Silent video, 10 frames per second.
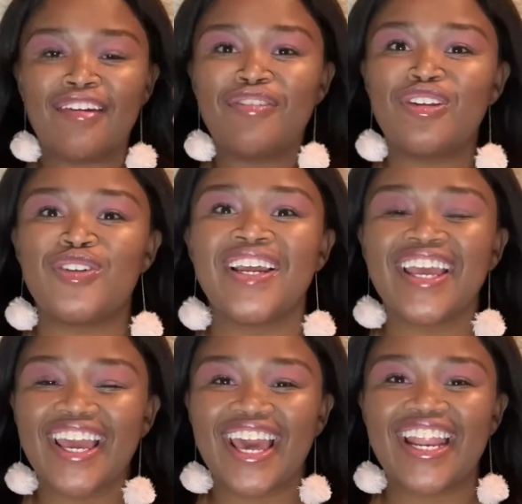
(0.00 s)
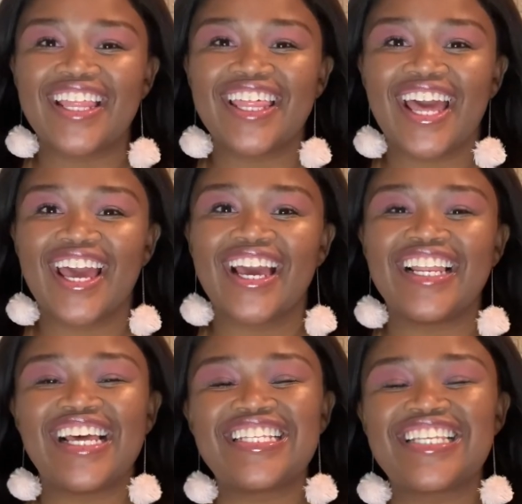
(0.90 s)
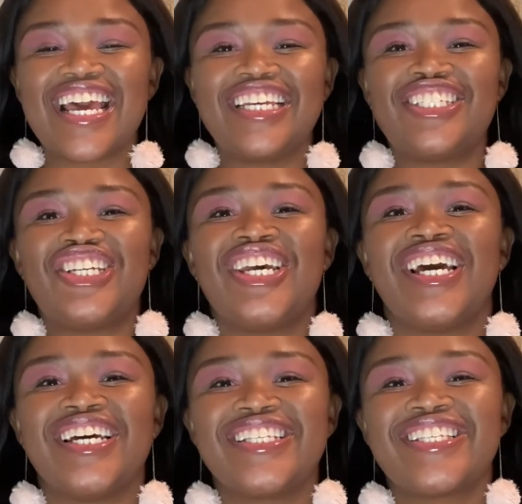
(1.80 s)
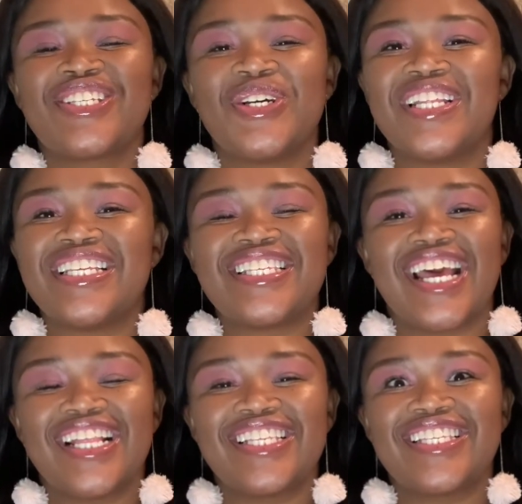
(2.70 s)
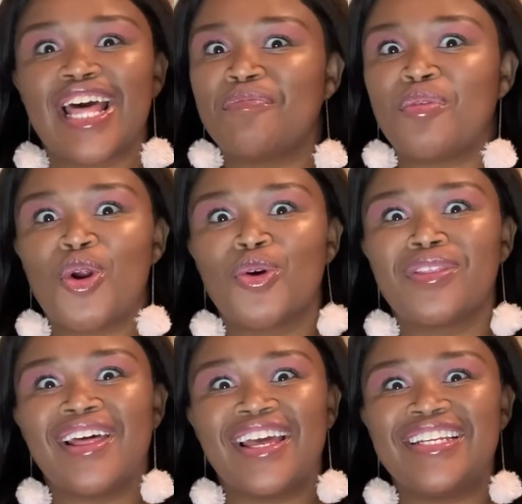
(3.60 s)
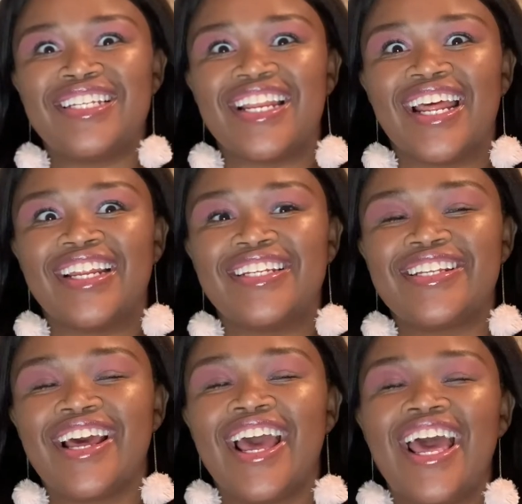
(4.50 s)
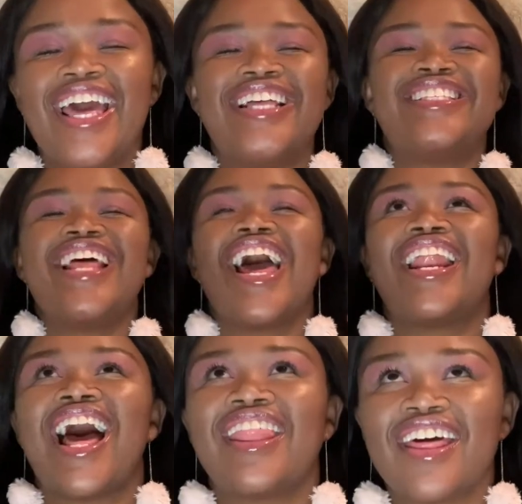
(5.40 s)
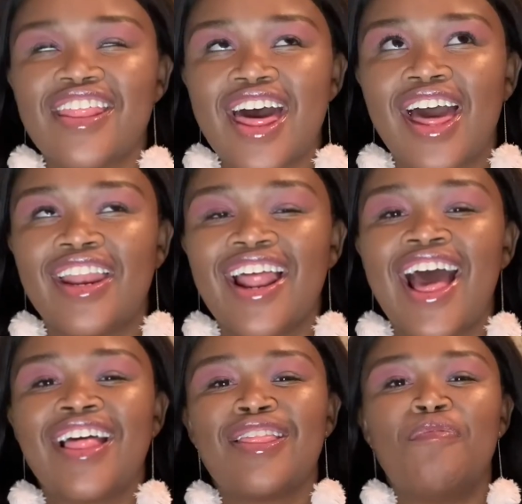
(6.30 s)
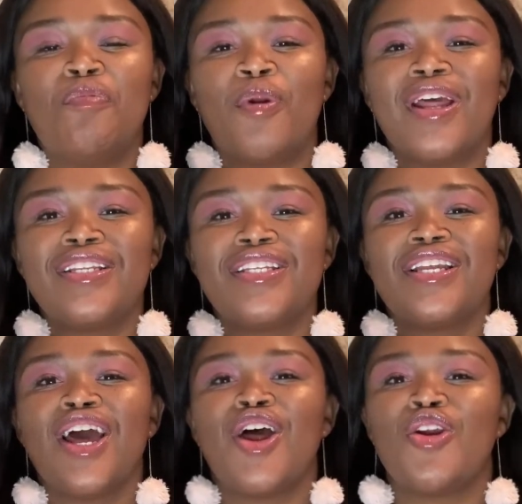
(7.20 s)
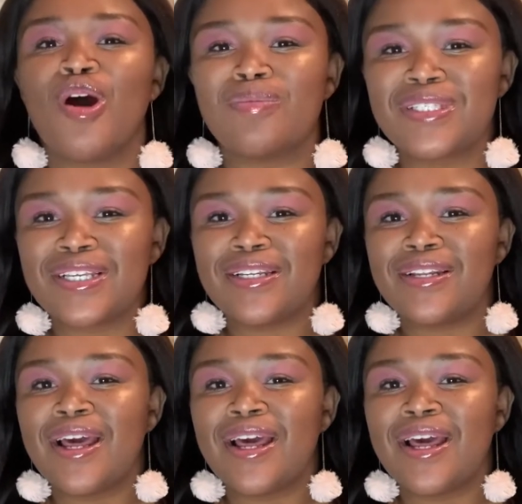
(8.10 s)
If you're drinking anything, let's say cheers to the sets that broke the internet. It's none other than the Brett Robson